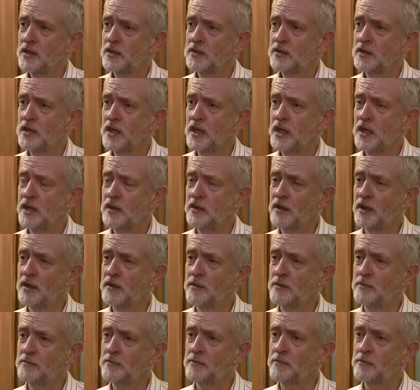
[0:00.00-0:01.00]

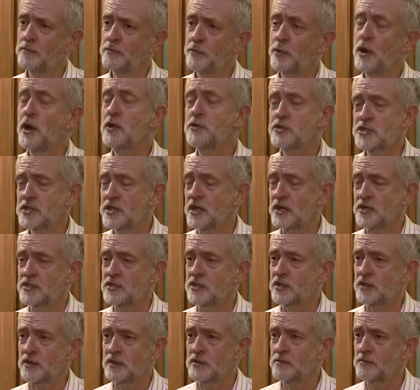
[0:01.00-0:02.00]
the process
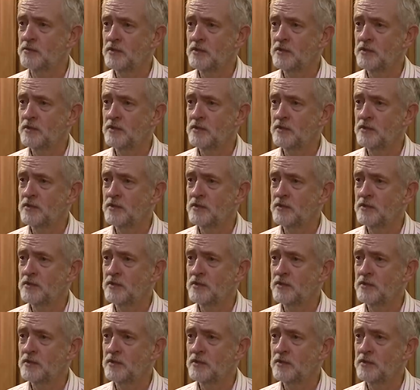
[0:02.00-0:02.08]
that